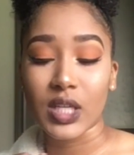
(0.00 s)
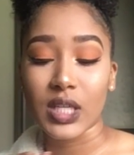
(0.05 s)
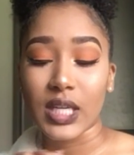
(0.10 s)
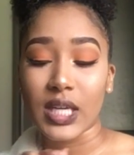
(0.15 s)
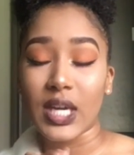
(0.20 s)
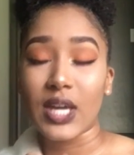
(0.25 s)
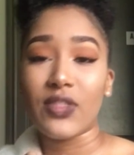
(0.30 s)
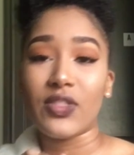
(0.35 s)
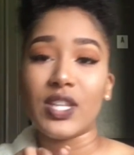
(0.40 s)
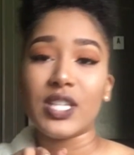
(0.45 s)

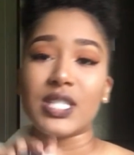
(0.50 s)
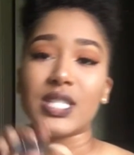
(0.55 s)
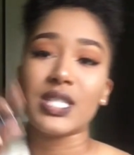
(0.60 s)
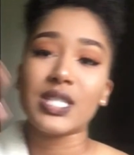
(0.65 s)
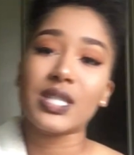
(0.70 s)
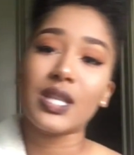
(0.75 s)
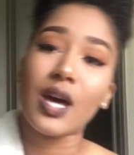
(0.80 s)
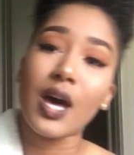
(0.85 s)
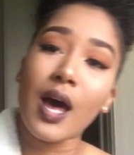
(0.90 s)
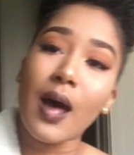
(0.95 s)
Again, this
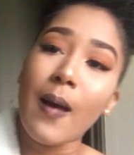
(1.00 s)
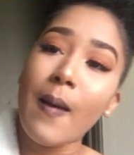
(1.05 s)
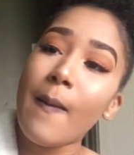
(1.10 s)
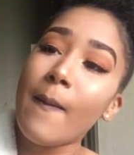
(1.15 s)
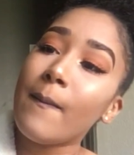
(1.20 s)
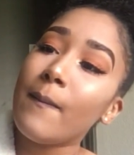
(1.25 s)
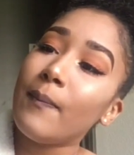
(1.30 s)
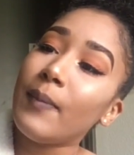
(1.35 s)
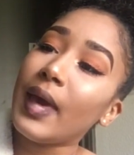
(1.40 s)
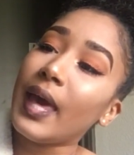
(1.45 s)
is the
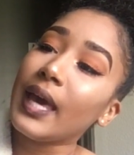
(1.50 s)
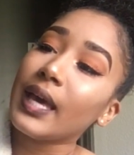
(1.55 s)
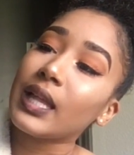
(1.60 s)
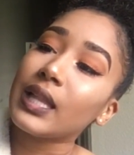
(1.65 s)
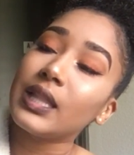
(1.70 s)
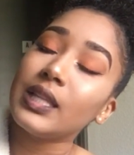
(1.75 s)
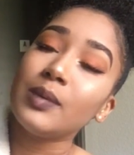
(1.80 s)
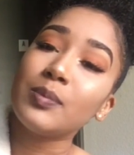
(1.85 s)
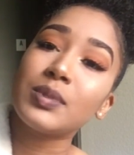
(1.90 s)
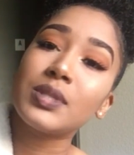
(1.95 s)
MAC
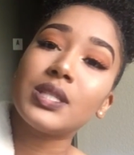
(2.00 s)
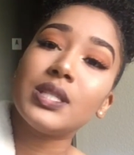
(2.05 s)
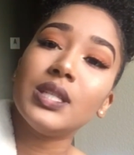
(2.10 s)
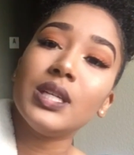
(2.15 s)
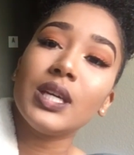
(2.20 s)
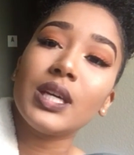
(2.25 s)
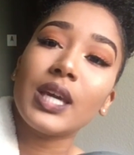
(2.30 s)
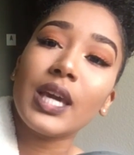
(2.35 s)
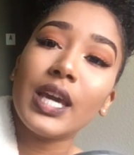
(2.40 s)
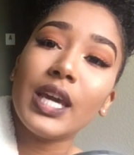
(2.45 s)

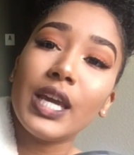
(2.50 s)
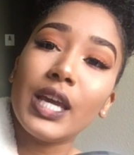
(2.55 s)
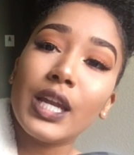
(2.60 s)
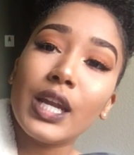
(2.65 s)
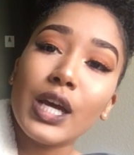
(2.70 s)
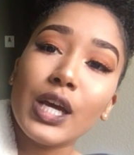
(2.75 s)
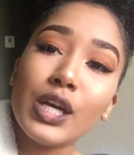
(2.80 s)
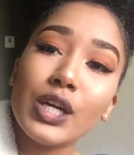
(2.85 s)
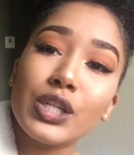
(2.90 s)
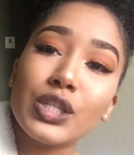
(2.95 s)
lipstick
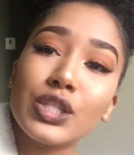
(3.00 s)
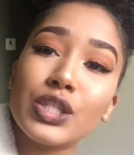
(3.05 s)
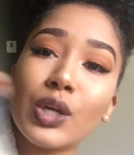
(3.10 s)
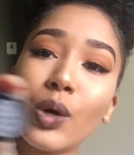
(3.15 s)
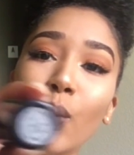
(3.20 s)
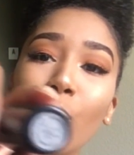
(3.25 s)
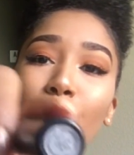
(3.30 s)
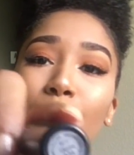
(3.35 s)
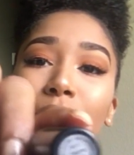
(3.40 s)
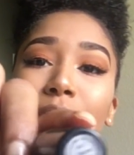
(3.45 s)
in
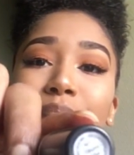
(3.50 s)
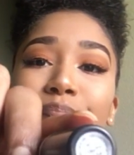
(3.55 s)
Taupe,